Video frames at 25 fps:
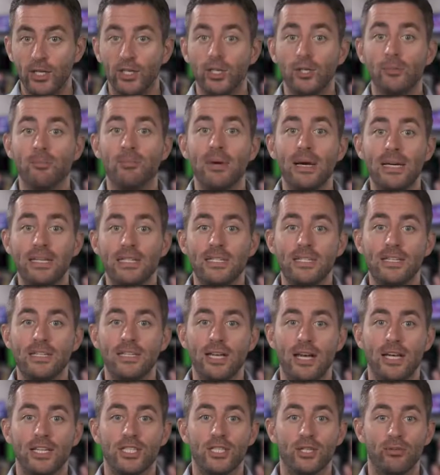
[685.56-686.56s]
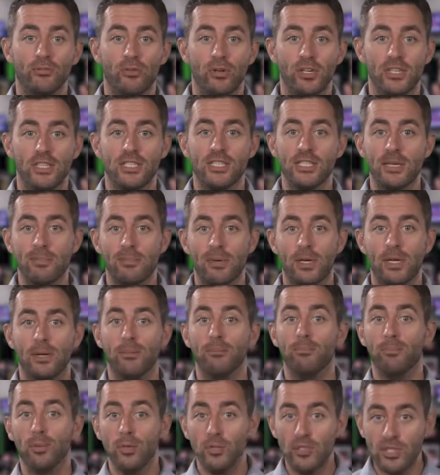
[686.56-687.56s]
you might decide to run a similar
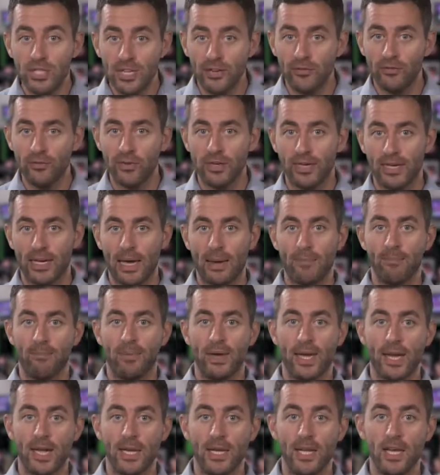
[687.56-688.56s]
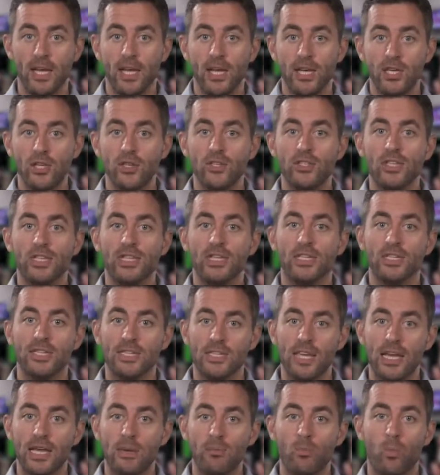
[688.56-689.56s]
but different campaign using the
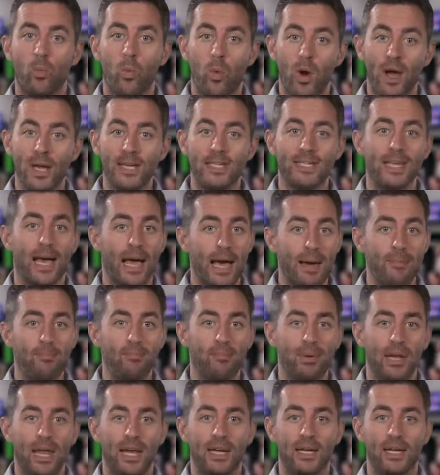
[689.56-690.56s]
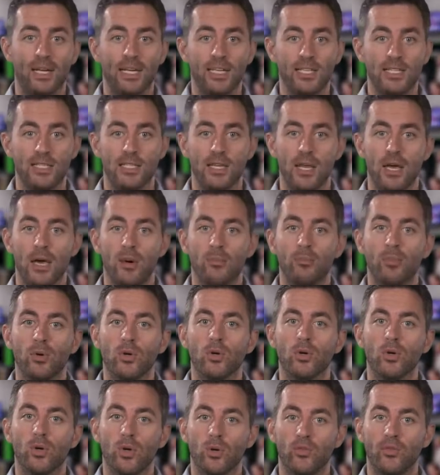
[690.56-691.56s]
same white and black lists
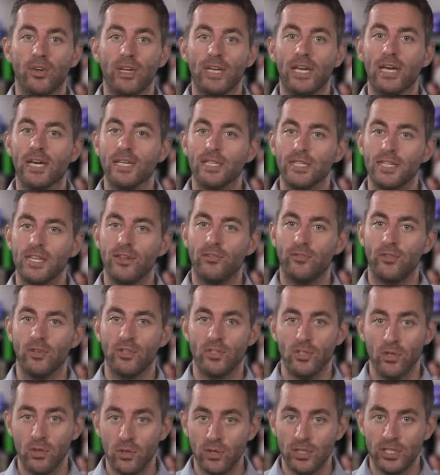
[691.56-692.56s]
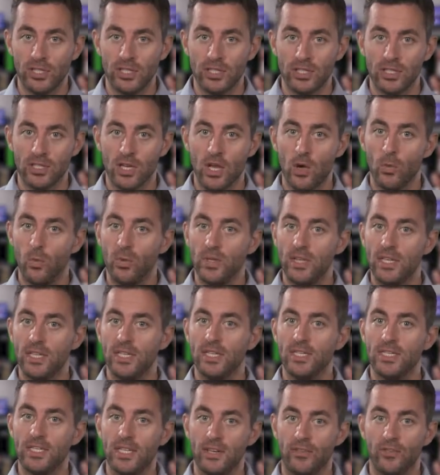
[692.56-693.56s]
but covering a different audience within a
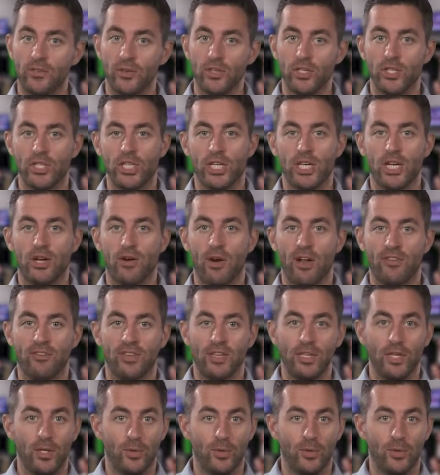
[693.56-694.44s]
different geographic